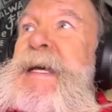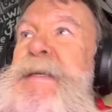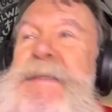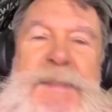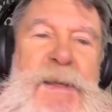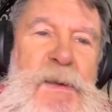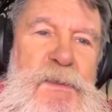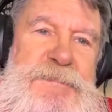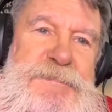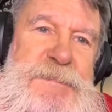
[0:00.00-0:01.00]

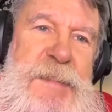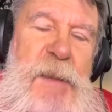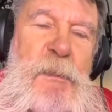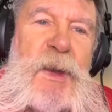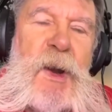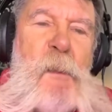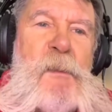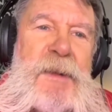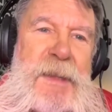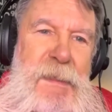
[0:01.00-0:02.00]
So he went
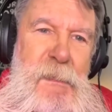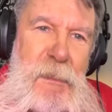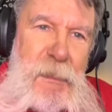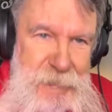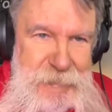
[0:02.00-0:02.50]
over in the corner.